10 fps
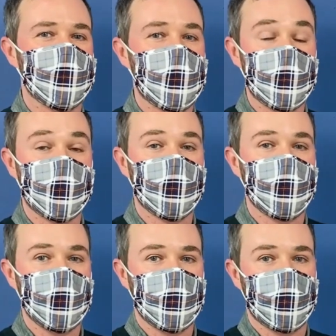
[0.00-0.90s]
an
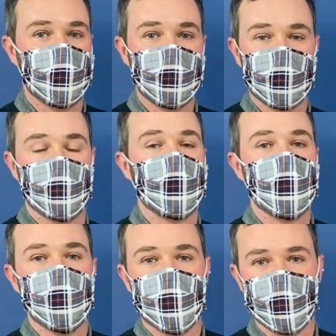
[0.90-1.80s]
opportunity to
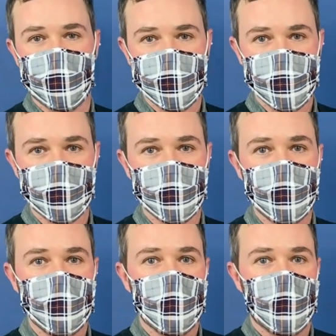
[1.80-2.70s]
develop
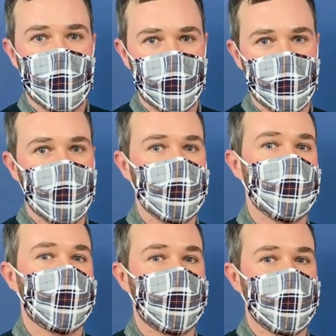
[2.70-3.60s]
professionally and
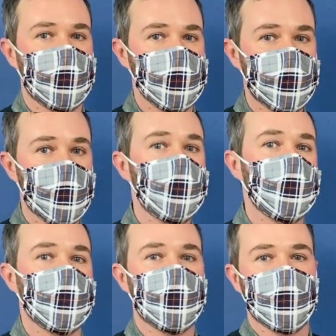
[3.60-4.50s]
then to
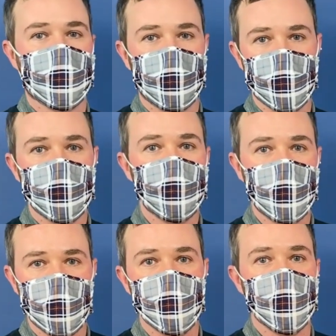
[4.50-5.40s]
contribute to the career
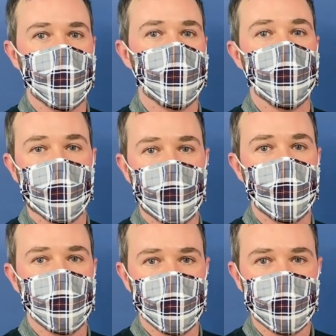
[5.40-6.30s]
development of their
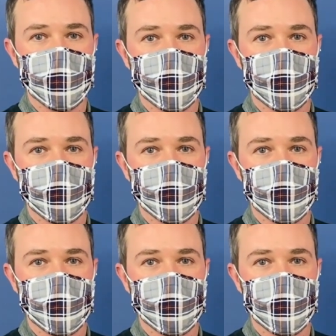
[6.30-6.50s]
colleagues.